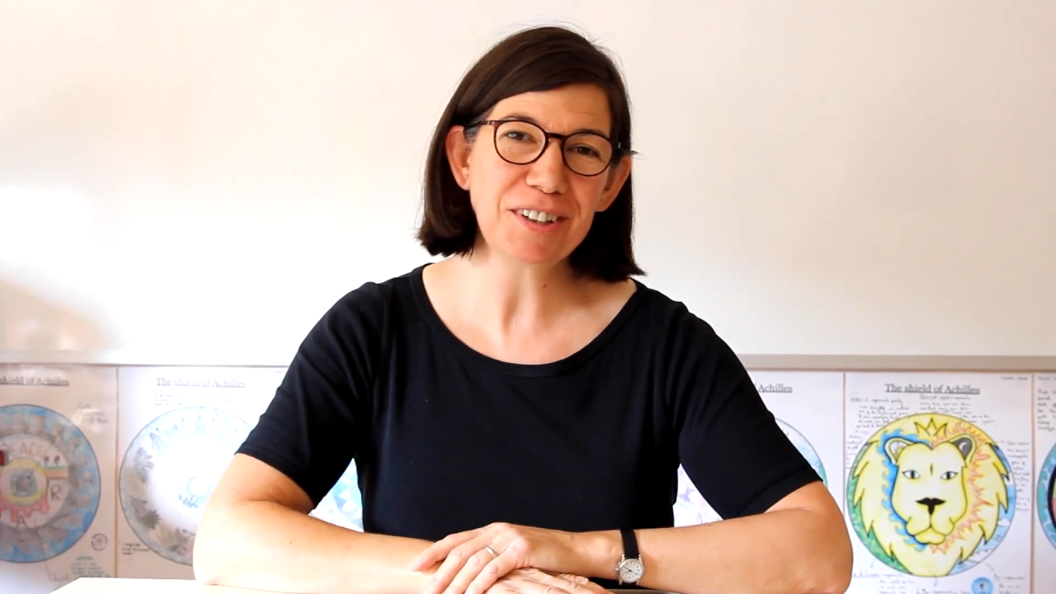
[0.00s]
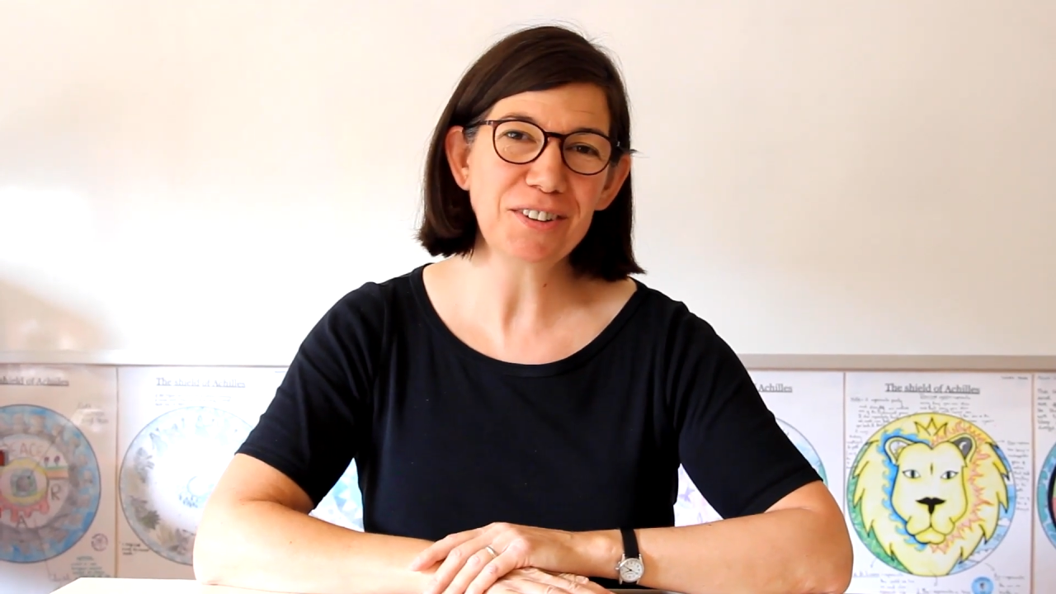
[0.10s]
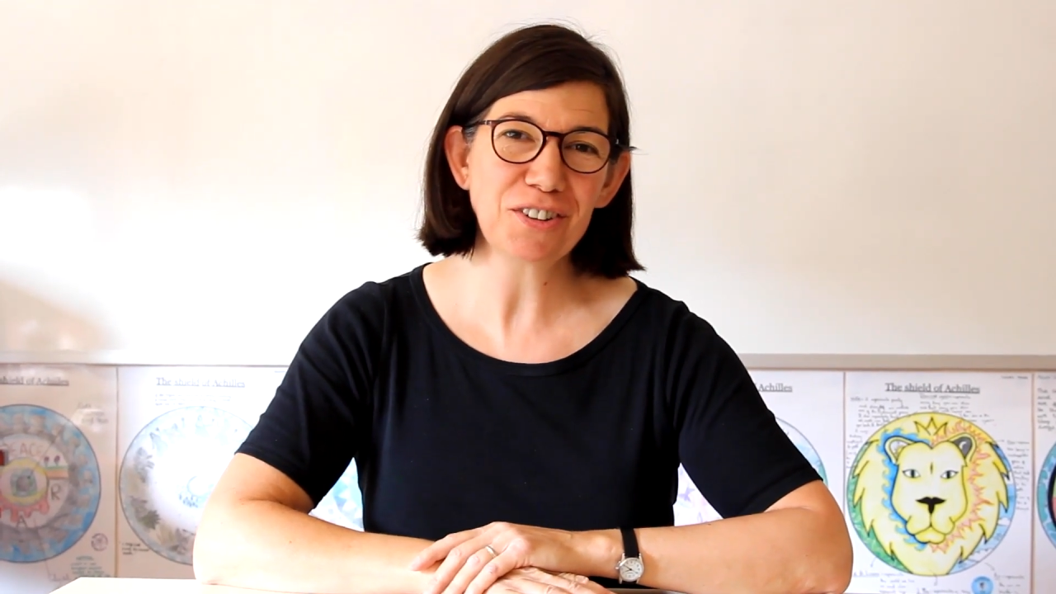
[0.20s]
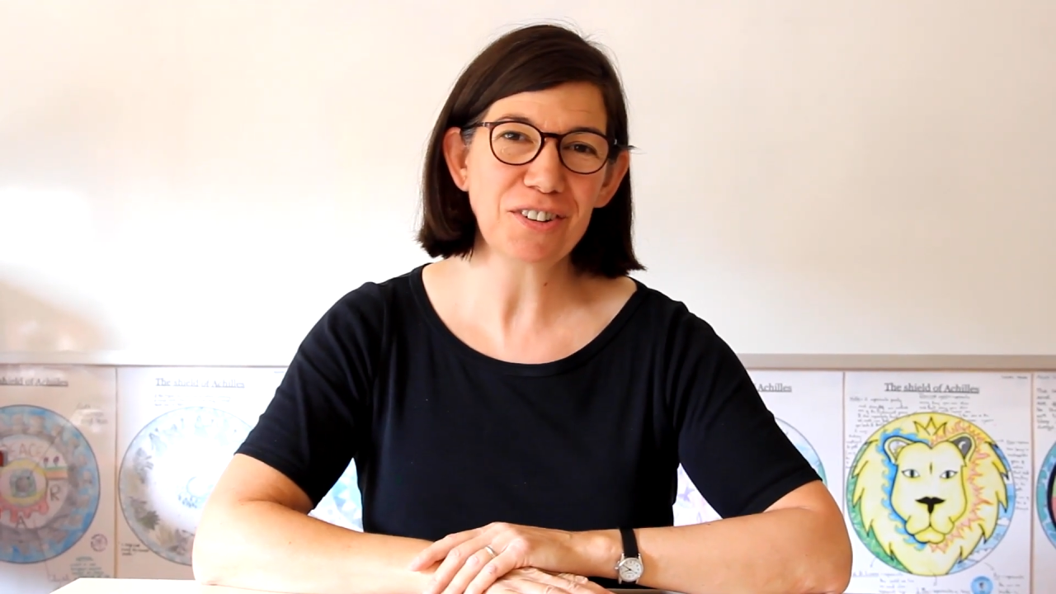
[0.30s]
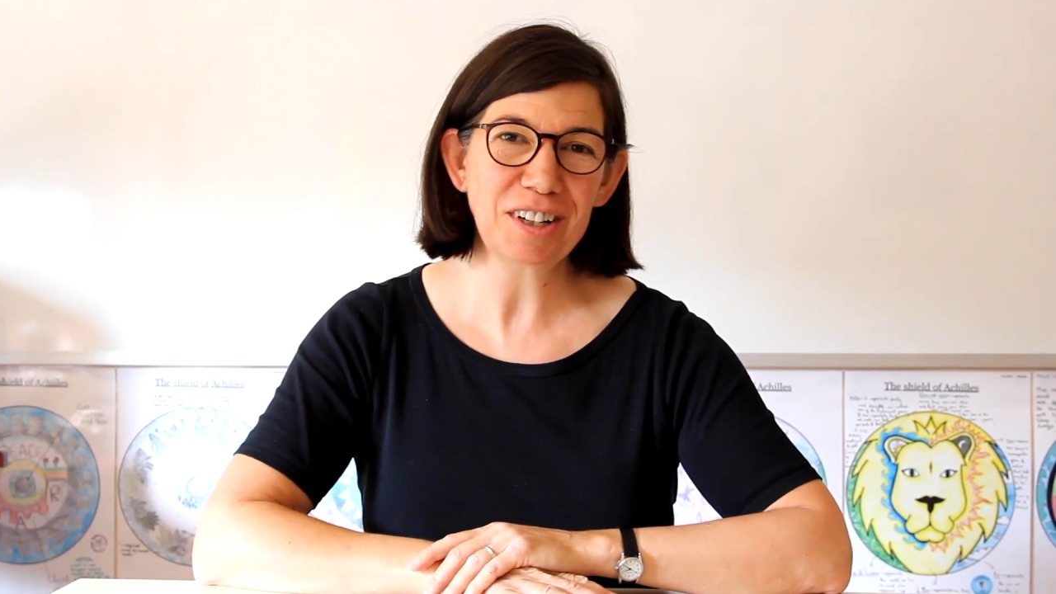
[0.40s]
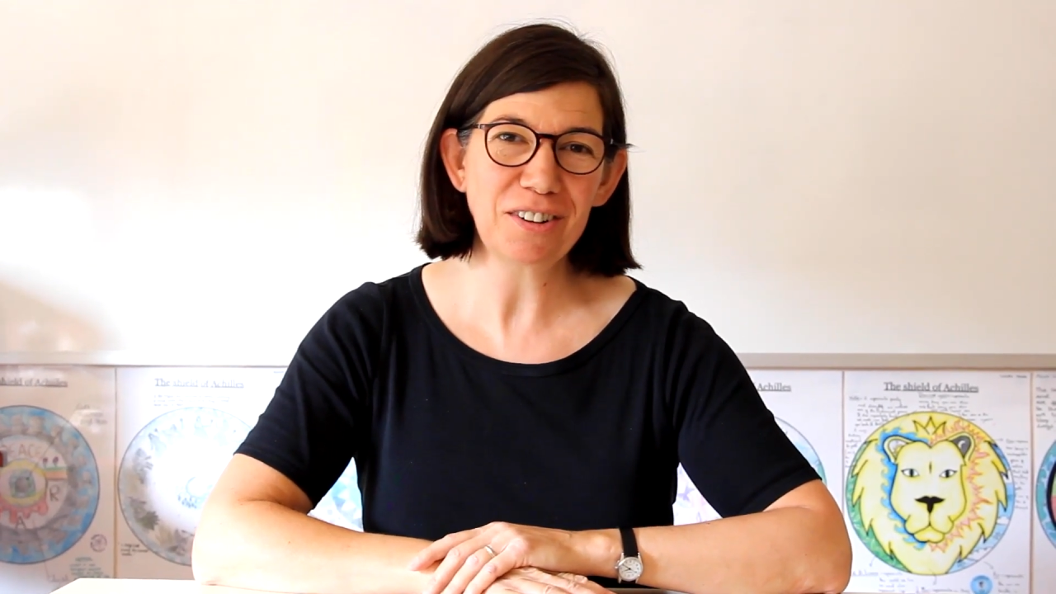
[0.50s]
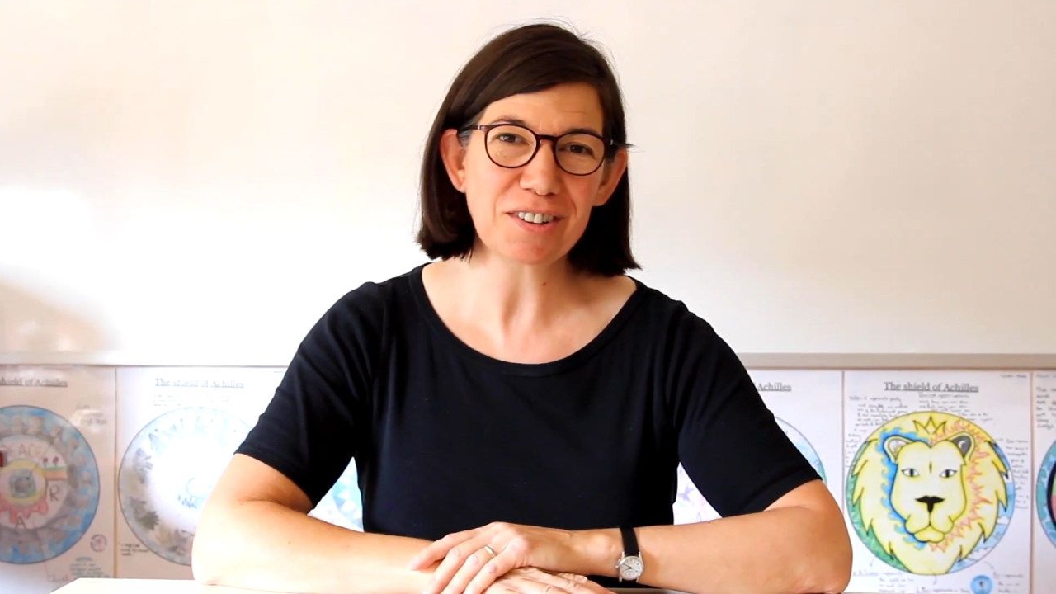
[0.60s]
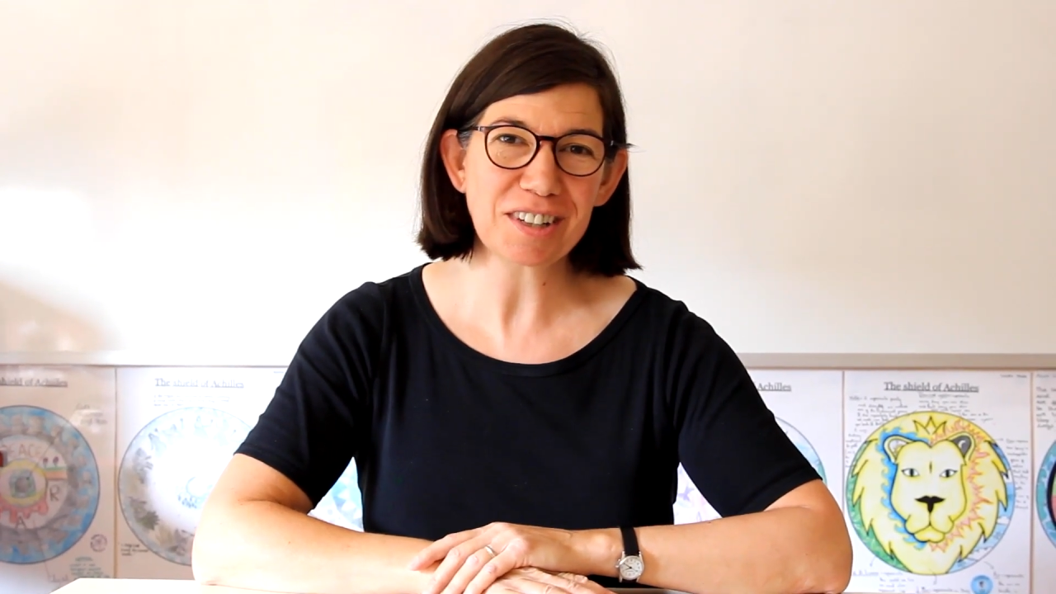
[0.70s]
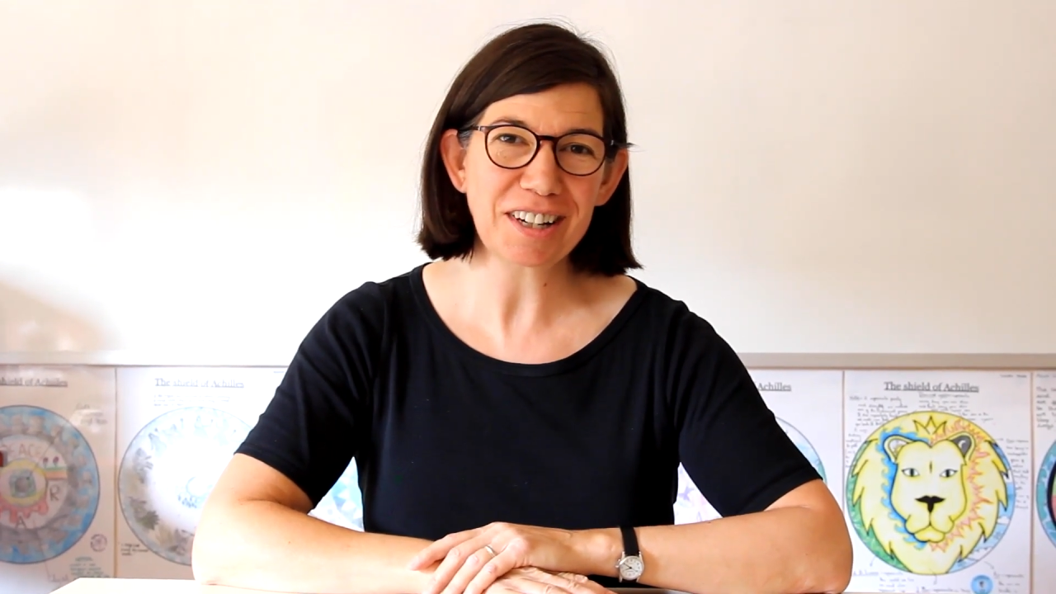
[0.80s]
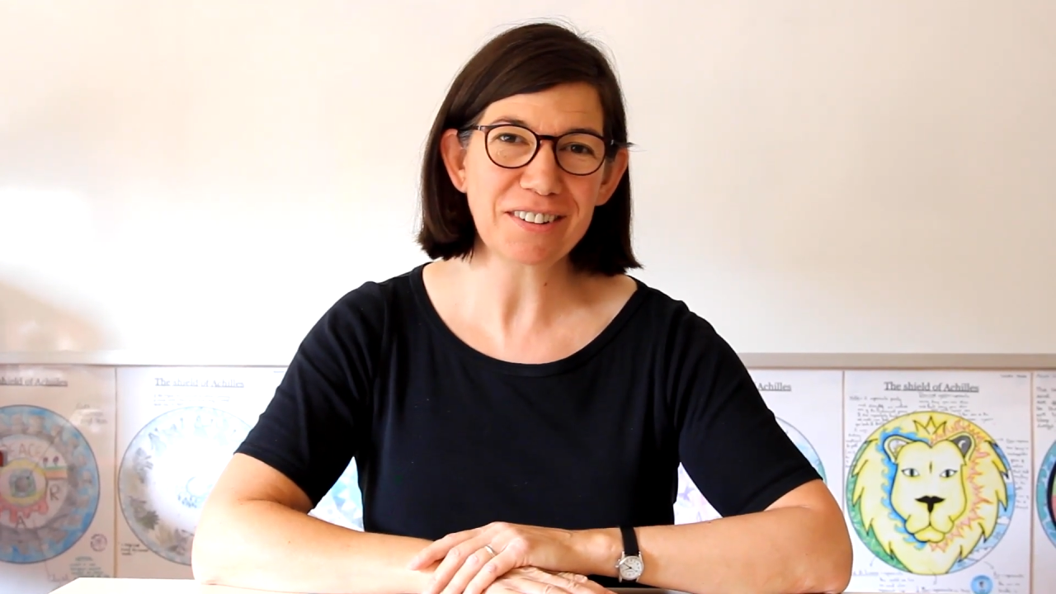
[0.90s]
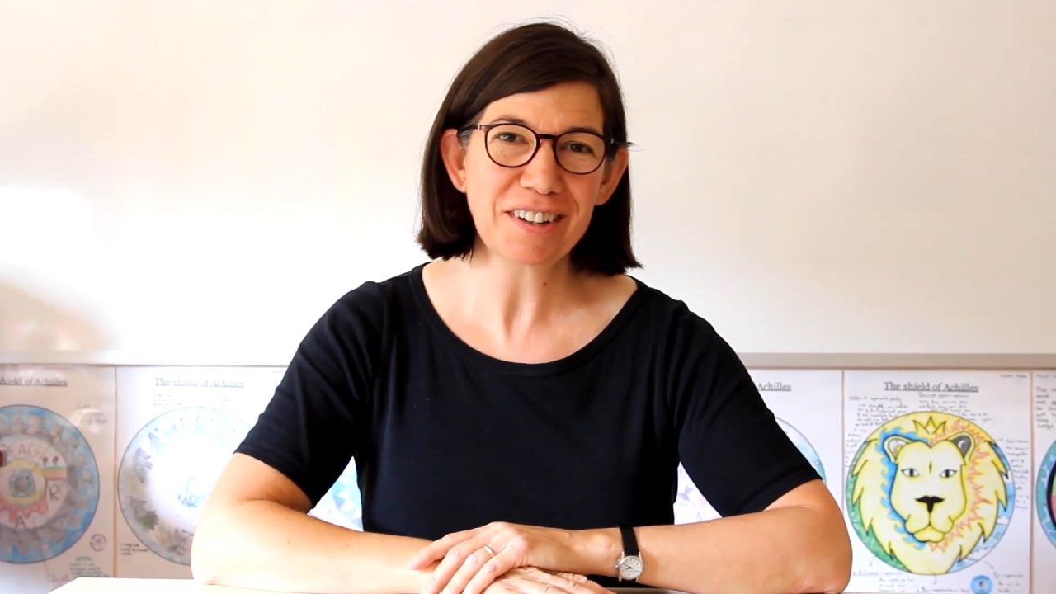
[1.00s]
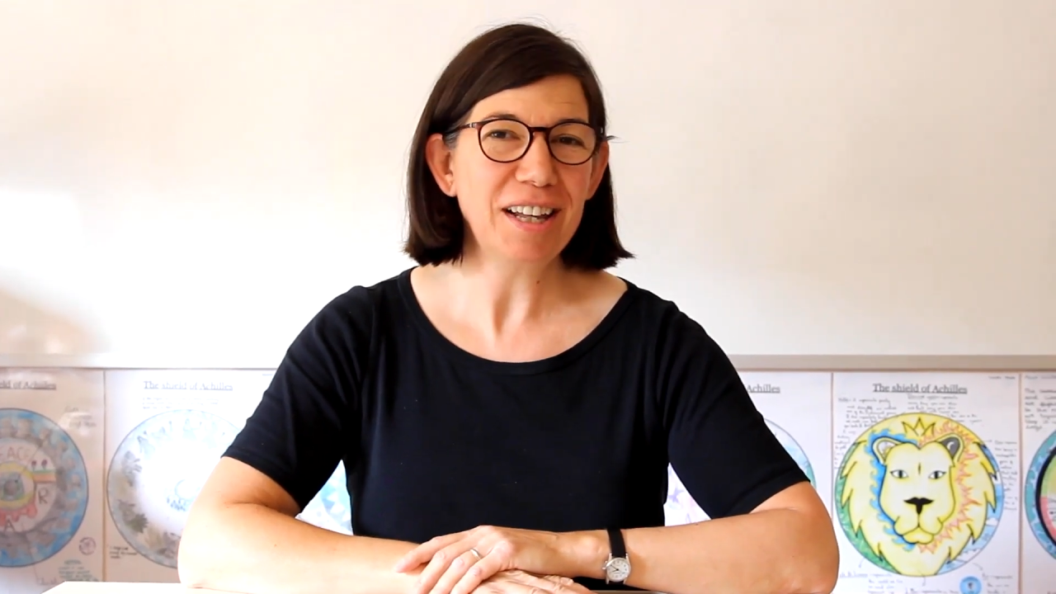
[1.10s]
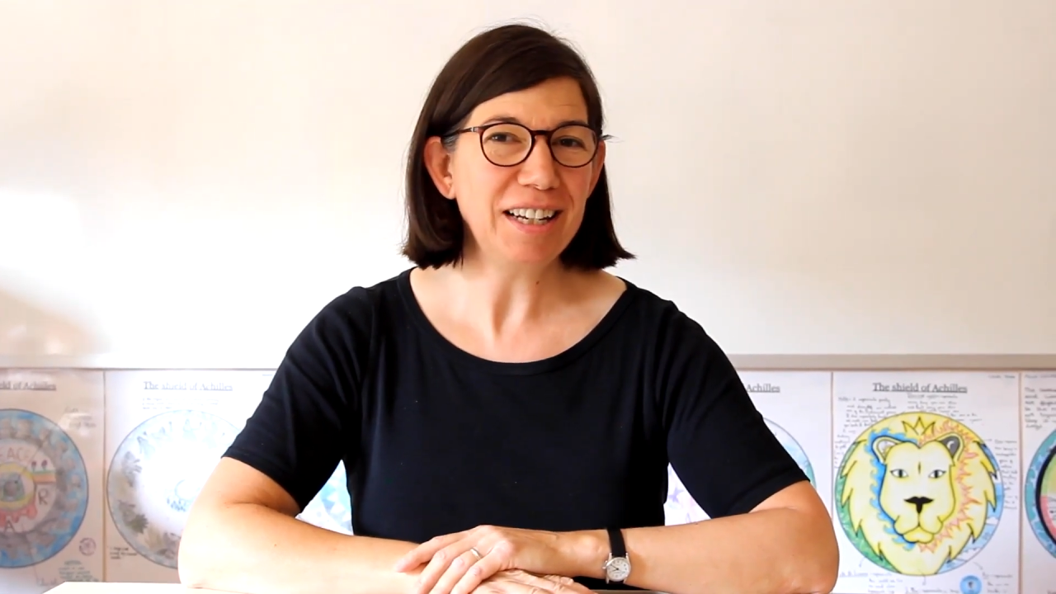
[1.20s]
you during lockdown.